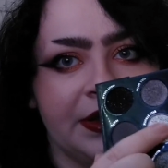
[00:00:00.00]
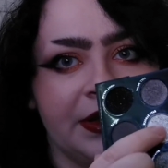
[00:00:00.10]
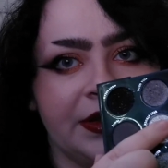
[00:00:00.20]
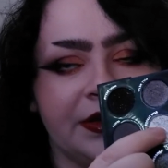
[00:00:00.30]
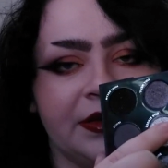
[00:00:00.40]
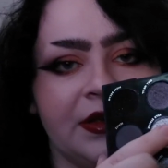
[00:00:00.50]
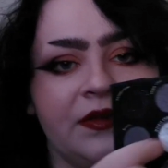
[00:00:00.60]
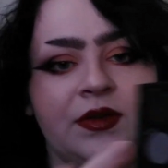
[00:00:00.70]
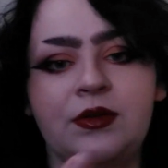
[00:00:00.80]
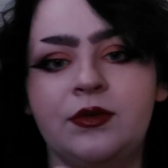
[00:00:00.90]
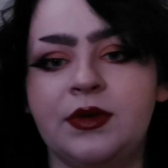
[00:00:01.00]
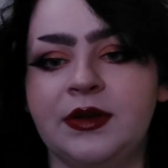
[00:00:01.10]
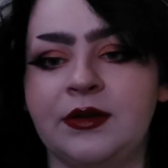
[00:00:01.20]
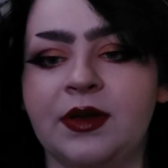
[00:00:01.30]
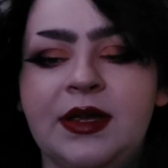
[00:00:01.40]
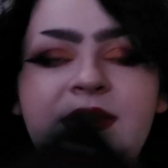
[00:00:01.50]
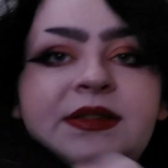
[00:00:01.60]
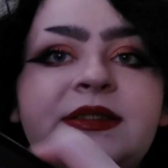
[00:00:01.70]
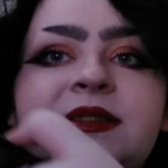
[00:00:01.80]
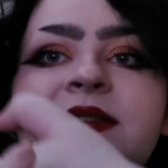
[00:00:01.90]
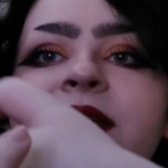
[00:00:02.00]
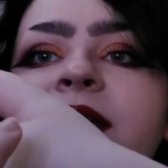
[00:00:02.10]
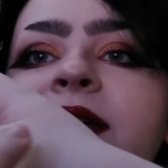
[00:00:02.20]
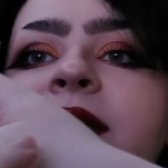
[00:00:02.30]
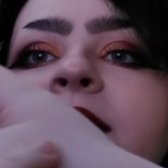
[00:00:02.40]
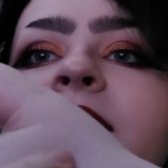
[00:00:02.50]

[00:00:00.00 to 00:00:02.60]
Because if you look and see,